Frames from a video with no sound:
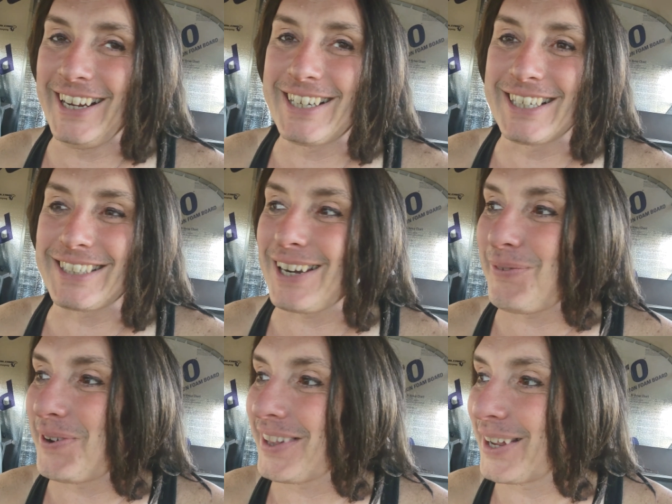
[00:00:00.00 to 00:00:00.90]
Because I
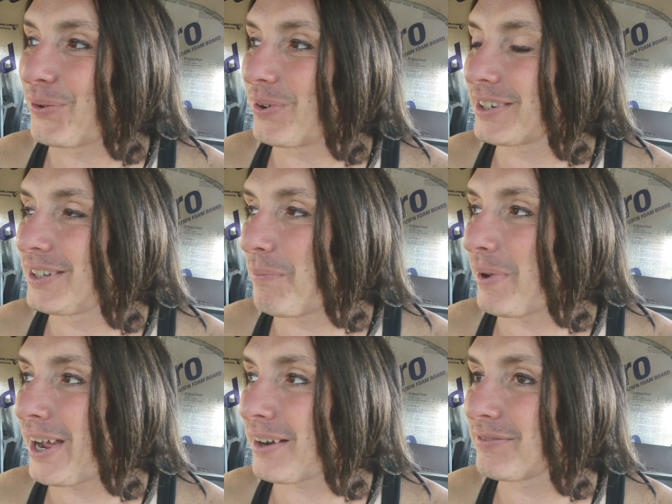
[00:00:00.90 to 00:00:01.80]
don't want to like
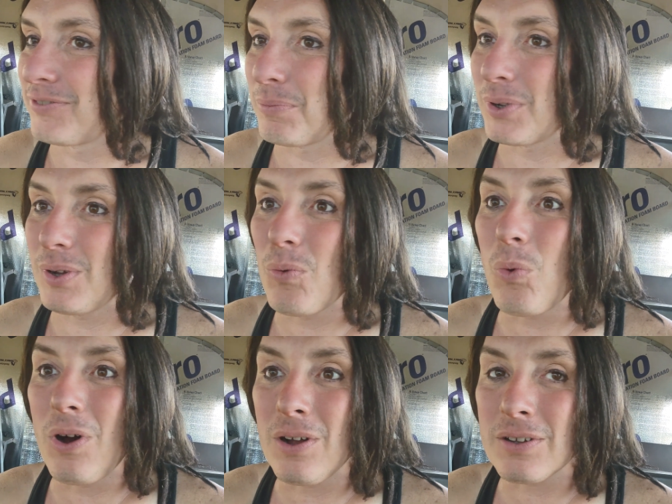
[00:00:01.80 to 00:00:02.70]
come back from a, a,
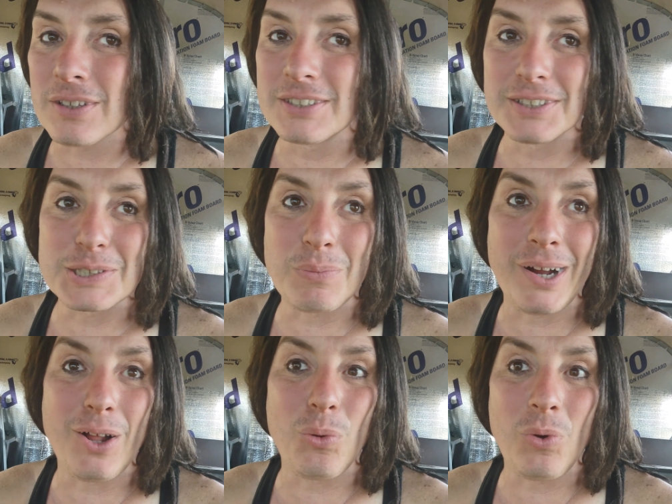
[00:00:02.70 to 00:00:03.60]
walk, a six
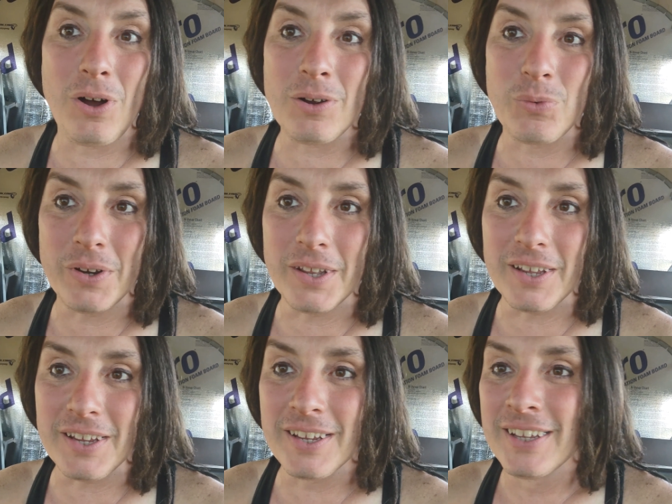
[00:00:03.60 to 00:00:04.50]
mile walk one
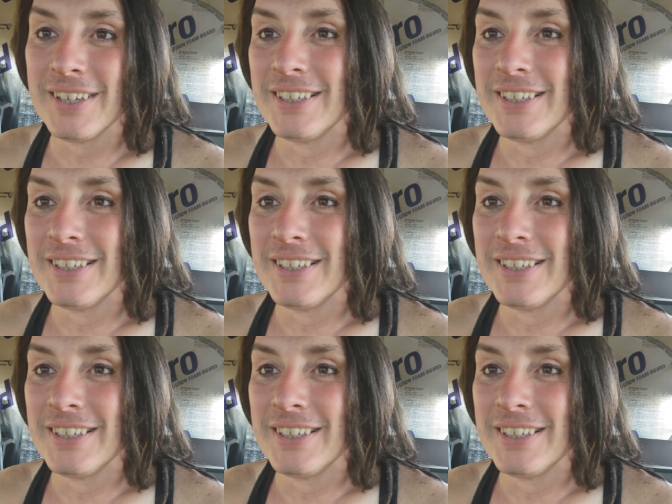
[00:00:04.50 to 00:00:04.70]
day,